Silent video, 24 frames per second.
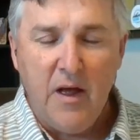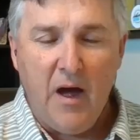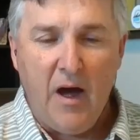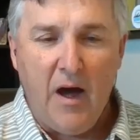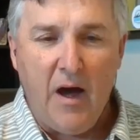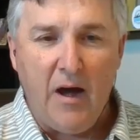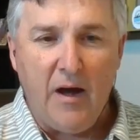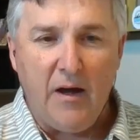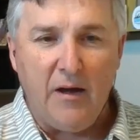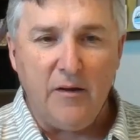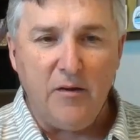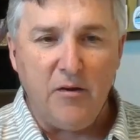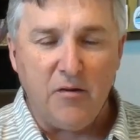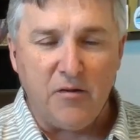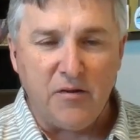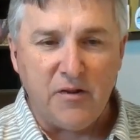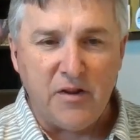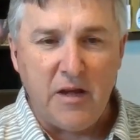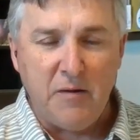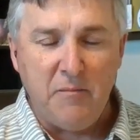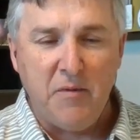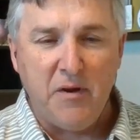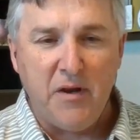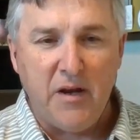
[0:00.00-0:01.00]

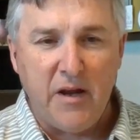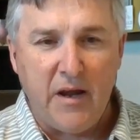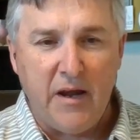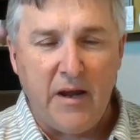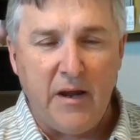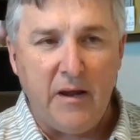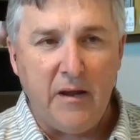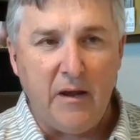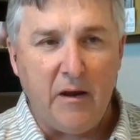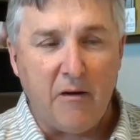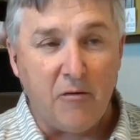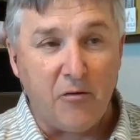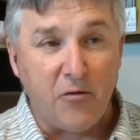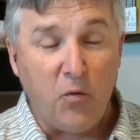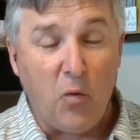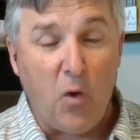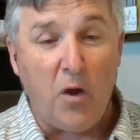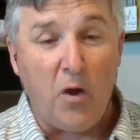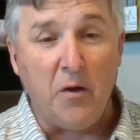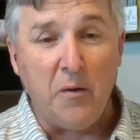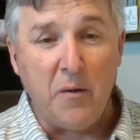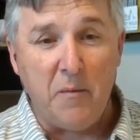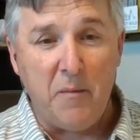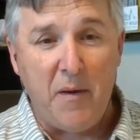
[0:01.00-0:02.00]
Yosemite or
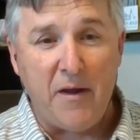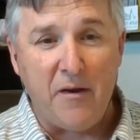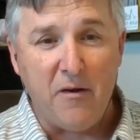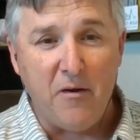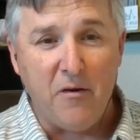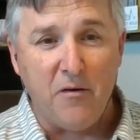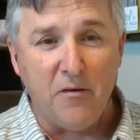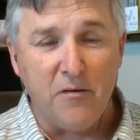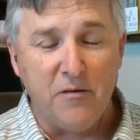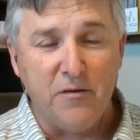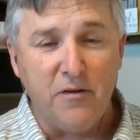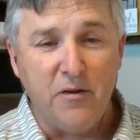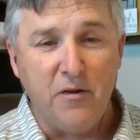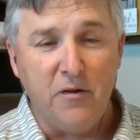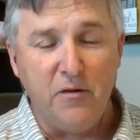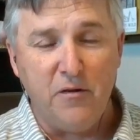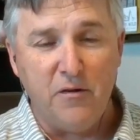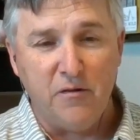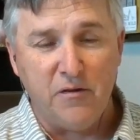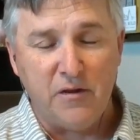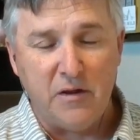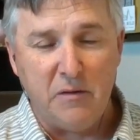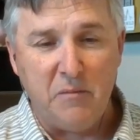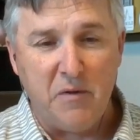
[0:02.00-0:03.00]
Tuolumne Meadows to
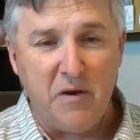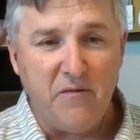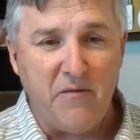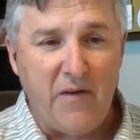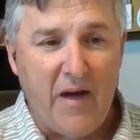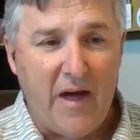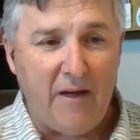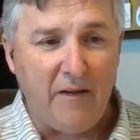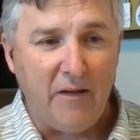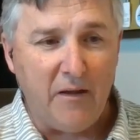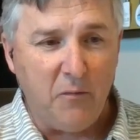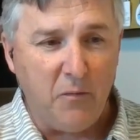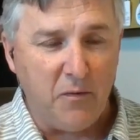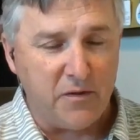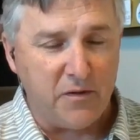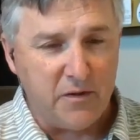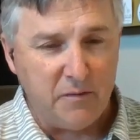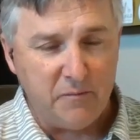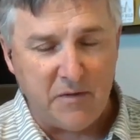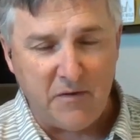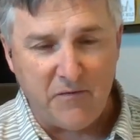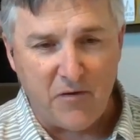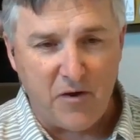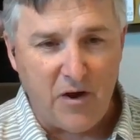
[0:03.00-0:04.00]
Yosemite Valley with
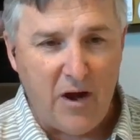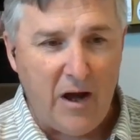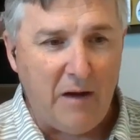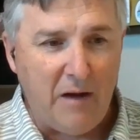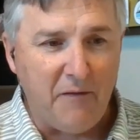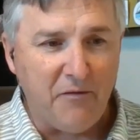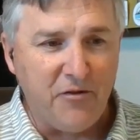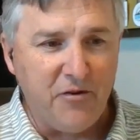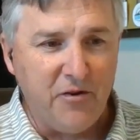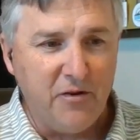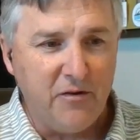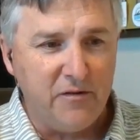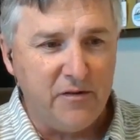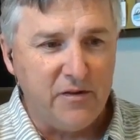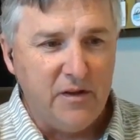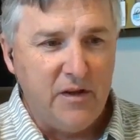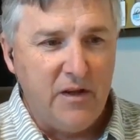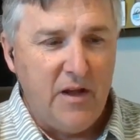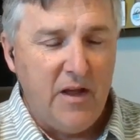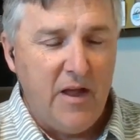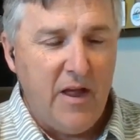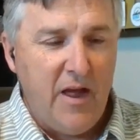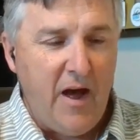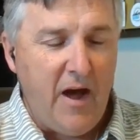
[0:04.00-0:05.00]
some different offshoots.
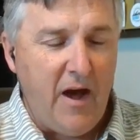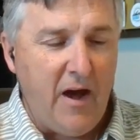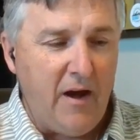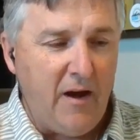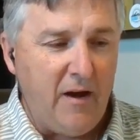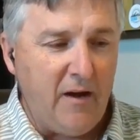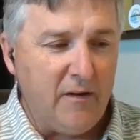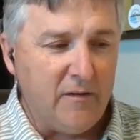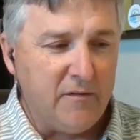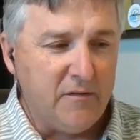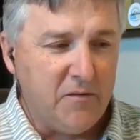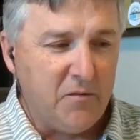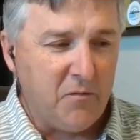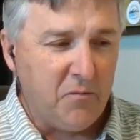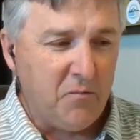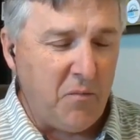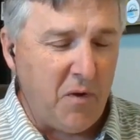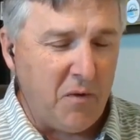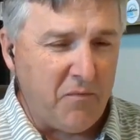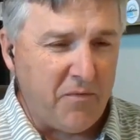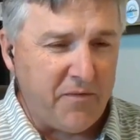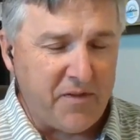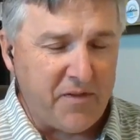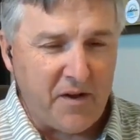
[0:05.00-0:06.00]

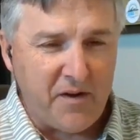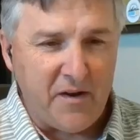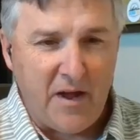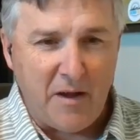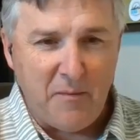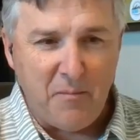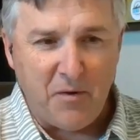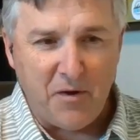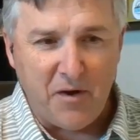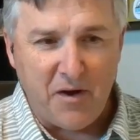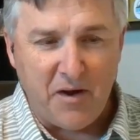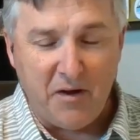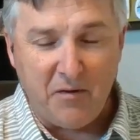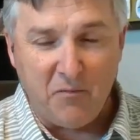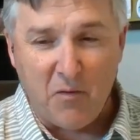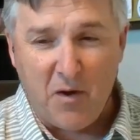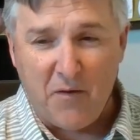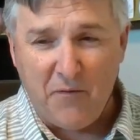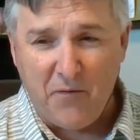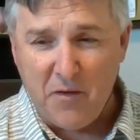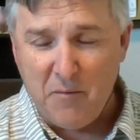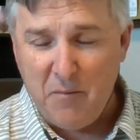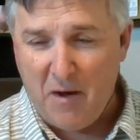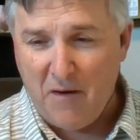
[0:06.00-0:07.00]
My son and I put in
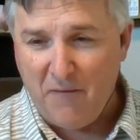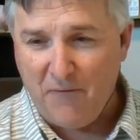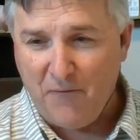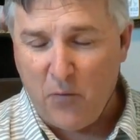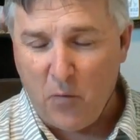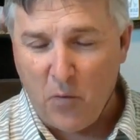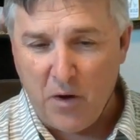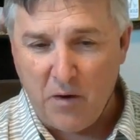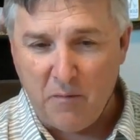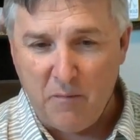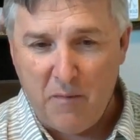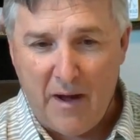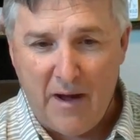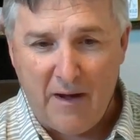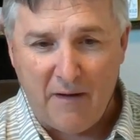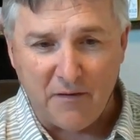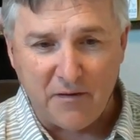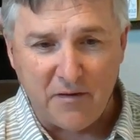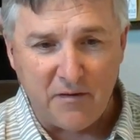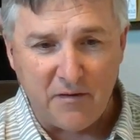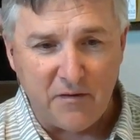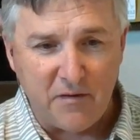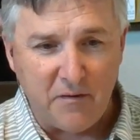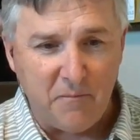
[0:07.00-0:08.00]
roughly about 40 miles
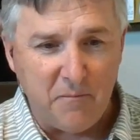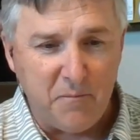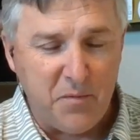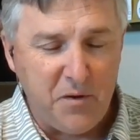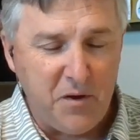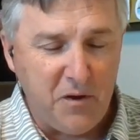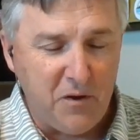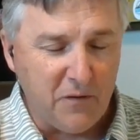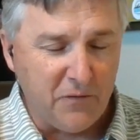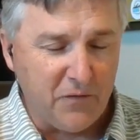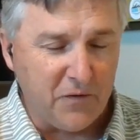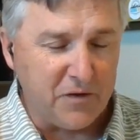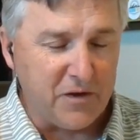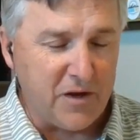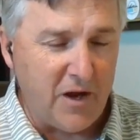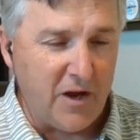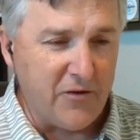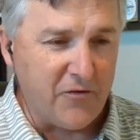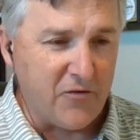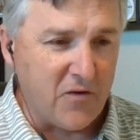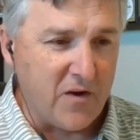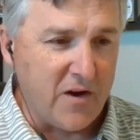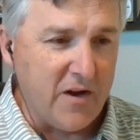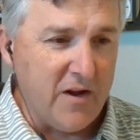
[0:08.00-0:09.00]
in some beautiful
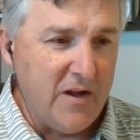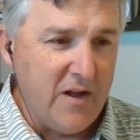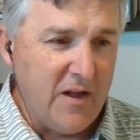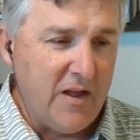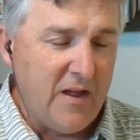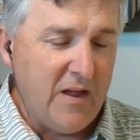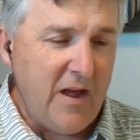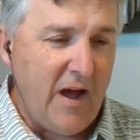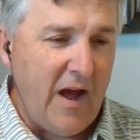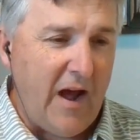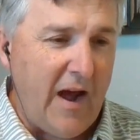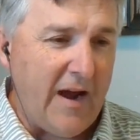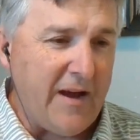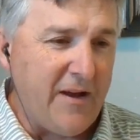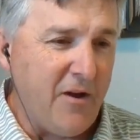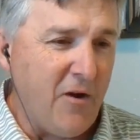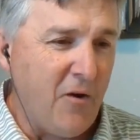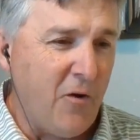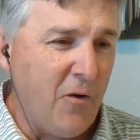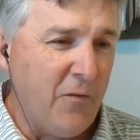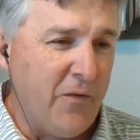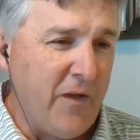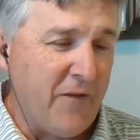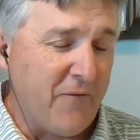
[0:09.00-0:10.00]
country. I
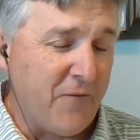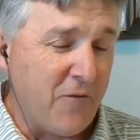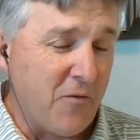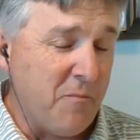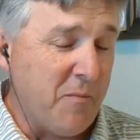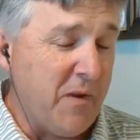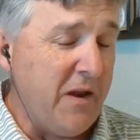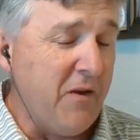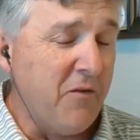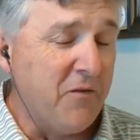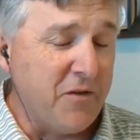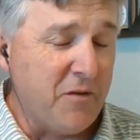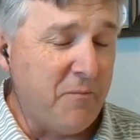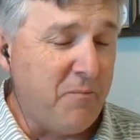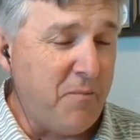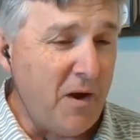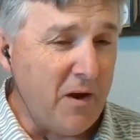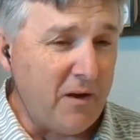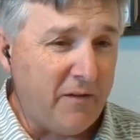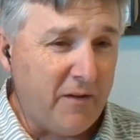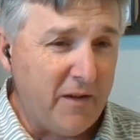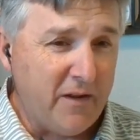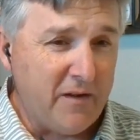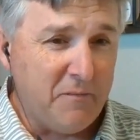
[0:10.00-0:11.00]
know that for me, it was a
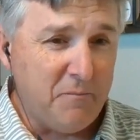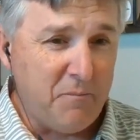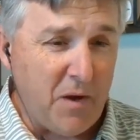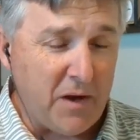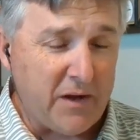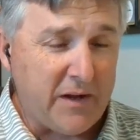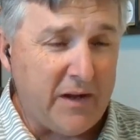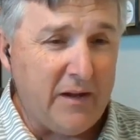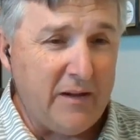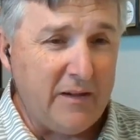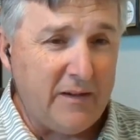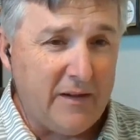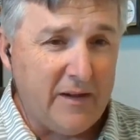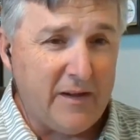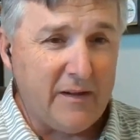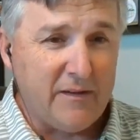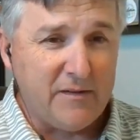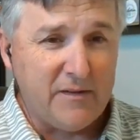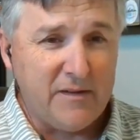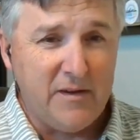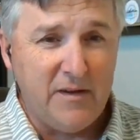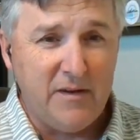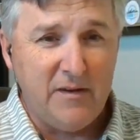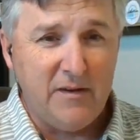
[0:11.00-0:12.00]
bucket
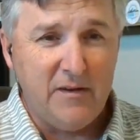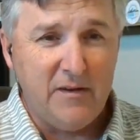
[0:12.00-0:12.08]
list